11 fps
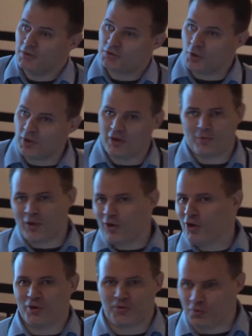So we
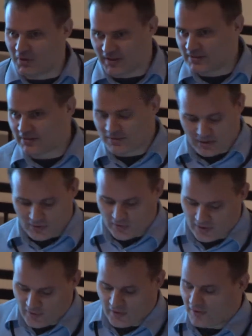all do this.
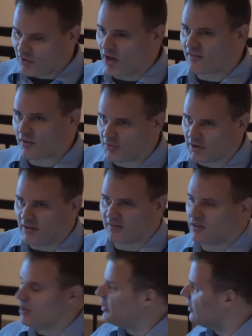It's not something that's
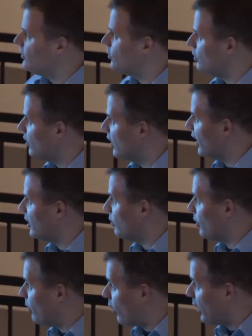limited to any
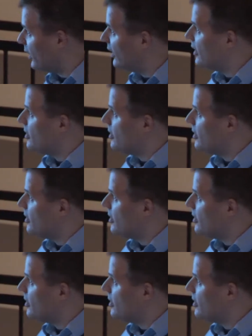one party.